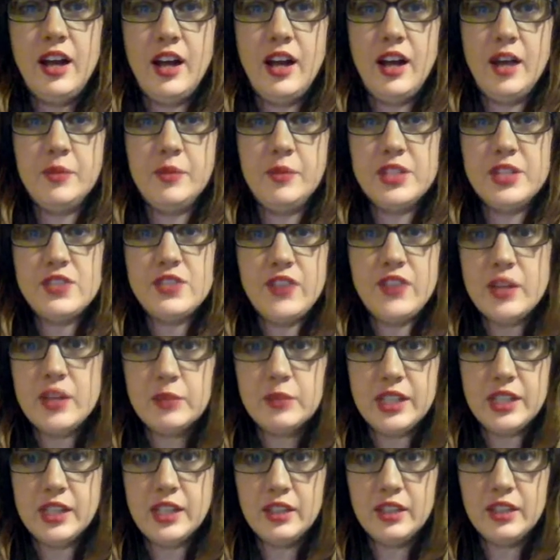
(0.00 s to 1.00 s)
his
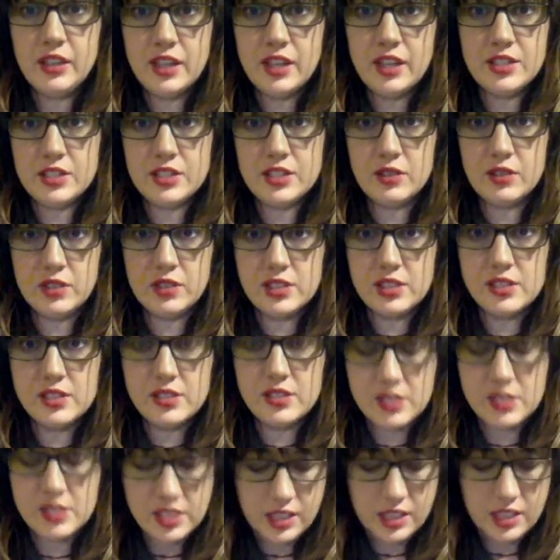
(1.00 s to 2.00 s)
family, as you can
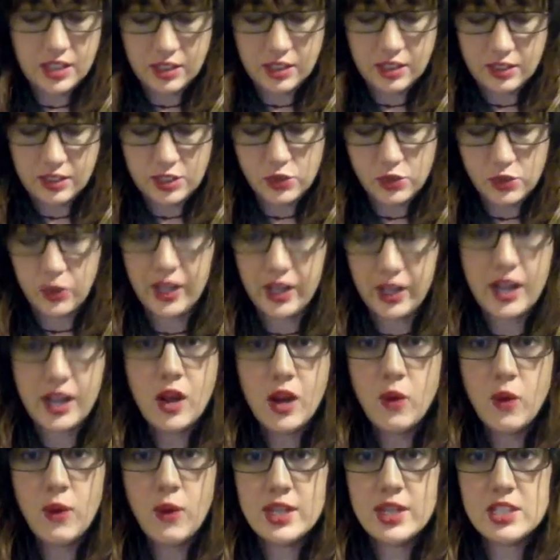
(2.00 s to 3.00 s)
see in the story,
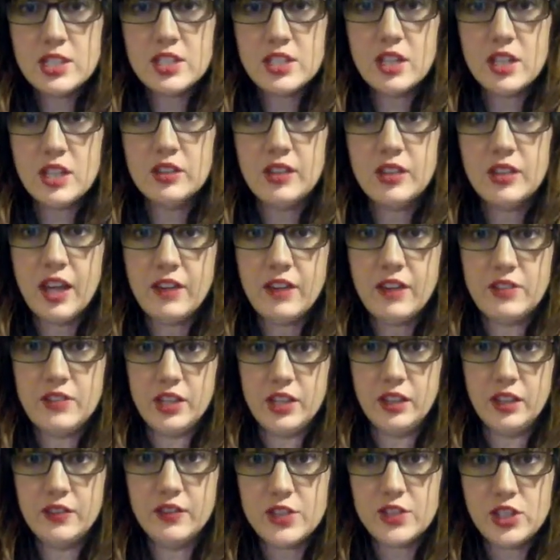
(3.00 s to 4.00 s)
watches a lot of
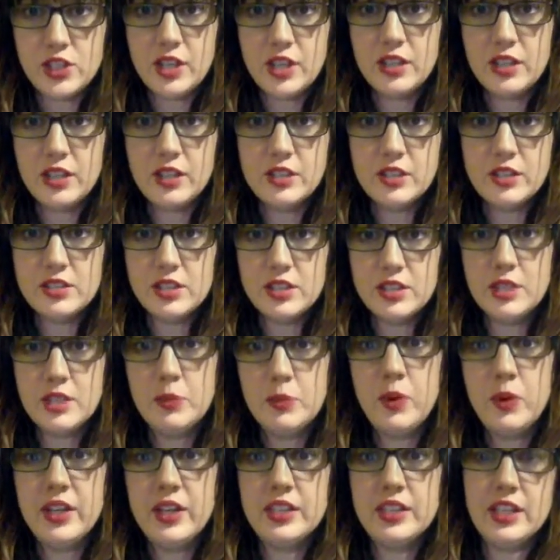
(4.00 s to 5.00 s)
television to the
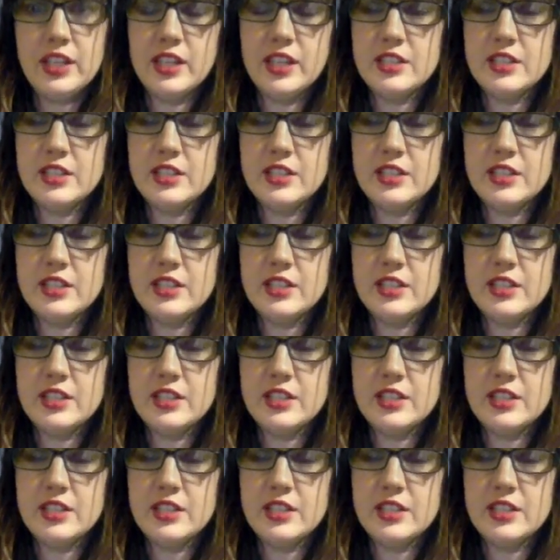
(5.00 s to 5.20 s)
point that it's